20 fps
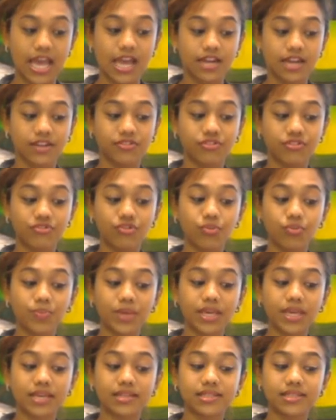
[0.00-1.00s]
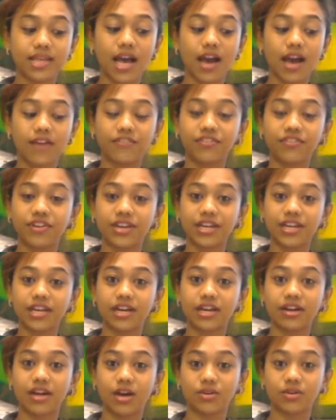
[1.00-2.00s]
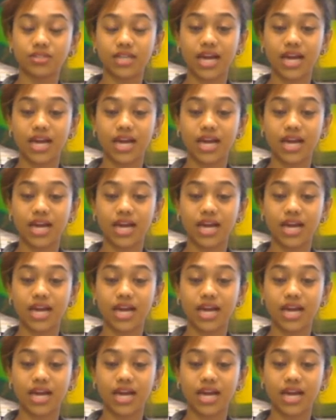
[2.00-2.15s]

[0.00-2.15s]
That the rupee is hovering around